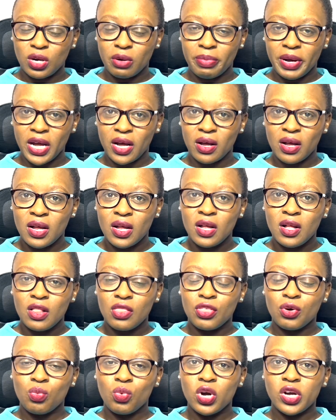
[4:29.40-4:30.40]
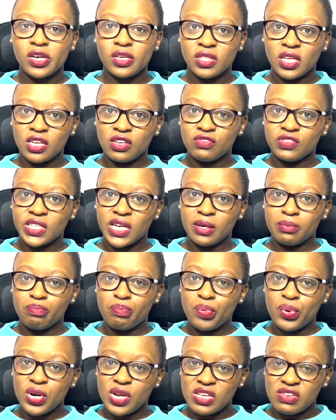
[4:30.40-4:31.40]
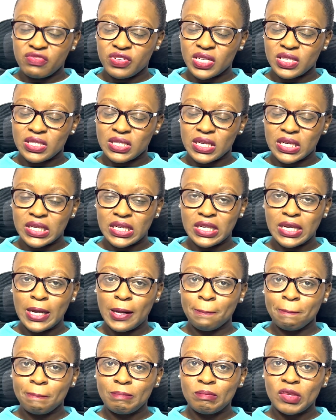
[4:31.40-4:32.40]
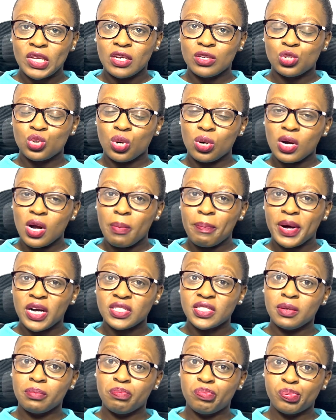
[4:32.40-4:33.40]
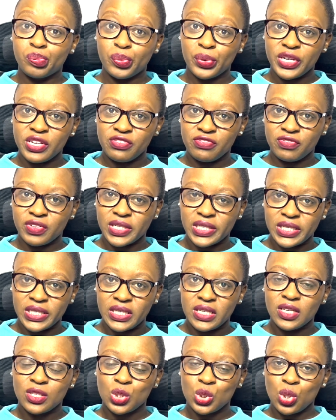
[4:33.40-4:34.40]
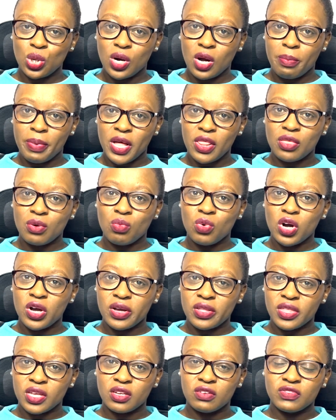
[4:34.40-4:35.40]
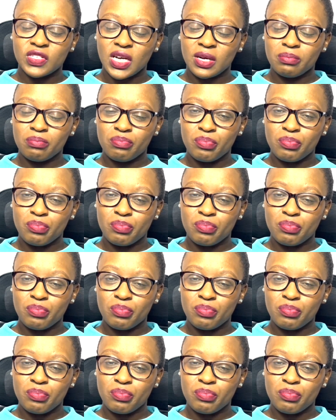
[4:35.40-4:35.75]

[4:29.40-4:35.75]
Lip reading: about the work that you've done previously. Talk about it briefly. Talk about the work that you've done